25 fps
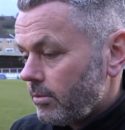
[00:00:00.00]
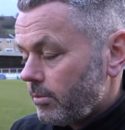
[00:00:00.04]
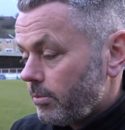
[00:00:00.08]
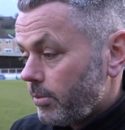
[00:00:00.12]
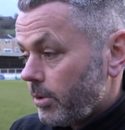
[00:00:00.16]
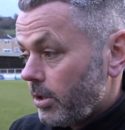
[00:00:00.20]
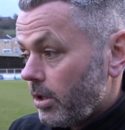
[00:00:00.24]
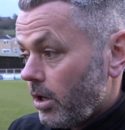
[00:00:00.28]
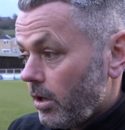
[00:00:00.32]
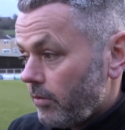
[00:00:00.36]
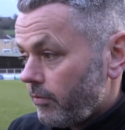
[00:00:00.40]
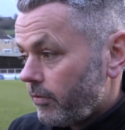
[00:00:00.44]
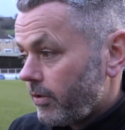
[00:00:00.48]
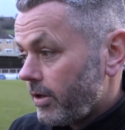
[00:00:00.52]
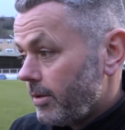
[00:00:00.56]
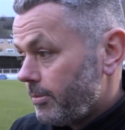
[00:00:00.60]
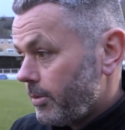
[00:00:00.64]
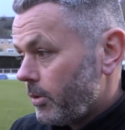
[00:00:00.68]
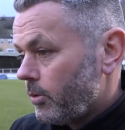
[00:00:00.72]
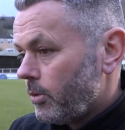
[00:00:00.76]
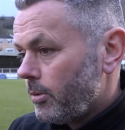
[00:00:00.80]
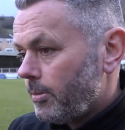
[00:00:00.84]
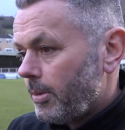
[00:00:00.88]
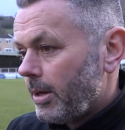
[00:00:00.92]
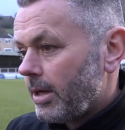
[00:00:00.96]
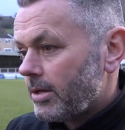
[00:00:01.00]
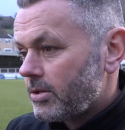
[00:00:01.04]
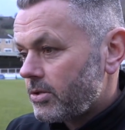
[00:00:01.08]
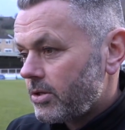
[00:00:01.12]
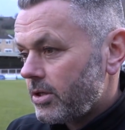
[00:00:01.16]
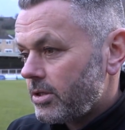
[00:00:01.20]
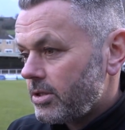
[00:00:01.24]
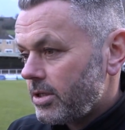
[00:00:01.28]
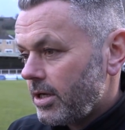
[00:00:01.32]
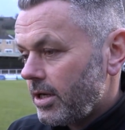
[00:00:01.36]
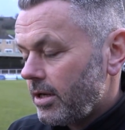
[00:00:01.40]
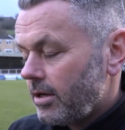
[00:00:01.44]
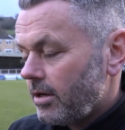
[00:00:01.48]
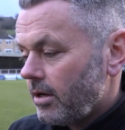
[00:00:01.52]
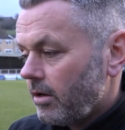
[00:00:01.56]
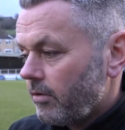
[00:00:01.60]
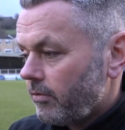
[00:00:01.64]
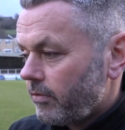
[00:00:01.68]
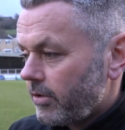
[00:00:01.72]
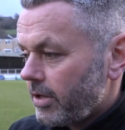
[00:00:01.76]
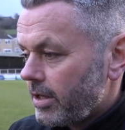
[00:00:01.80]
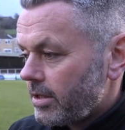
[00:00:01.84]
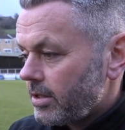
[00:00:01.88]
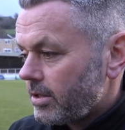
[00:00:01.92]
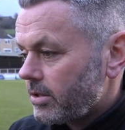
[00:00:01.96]
But hopefully it'll be with Bath City, and
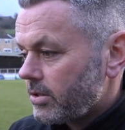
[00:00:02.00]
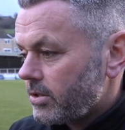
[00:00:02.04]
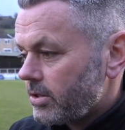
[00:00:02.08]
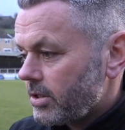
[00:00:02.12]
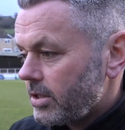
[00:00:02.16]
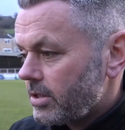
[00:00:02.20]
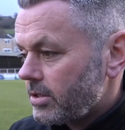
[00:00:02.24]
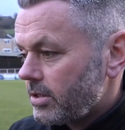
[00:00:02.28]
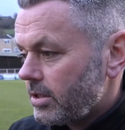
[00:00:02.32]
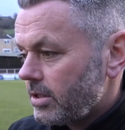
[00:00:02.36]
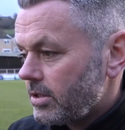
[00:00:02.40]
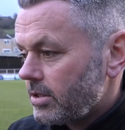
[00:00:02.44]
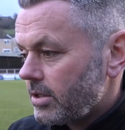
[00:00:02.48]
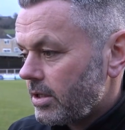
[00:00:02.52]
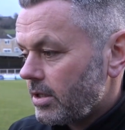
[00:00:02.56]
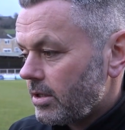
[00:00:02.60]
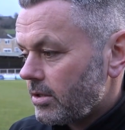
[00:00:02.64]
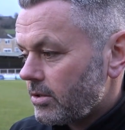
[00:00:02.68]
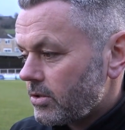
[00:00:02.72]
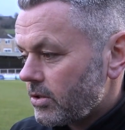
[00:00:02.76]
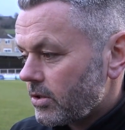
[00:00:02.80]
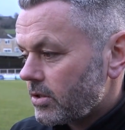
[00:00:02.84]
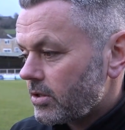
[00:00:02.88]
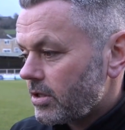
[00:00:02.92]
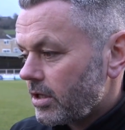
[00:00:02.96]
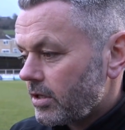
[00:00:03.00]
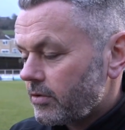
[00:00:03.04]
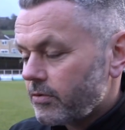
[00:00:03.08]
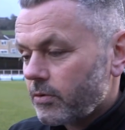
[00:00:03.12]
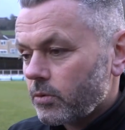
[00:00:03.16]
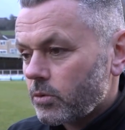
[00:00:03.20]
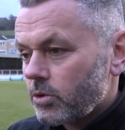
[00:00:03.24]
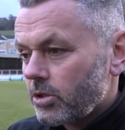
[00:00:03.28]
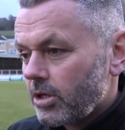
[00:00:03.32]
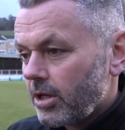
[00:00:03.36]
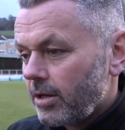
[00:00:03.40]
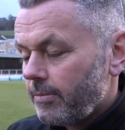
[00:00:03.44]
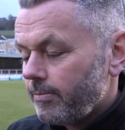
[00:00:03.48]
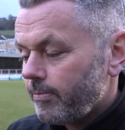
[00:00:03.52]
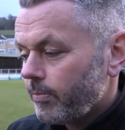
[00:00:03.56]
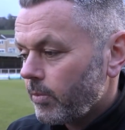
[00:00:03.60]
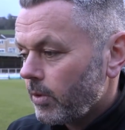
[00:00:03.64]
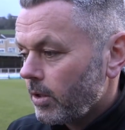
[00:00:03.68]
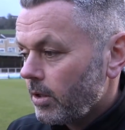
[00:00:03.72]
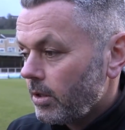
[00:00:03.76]
hopefully end of the season he's in a successful team.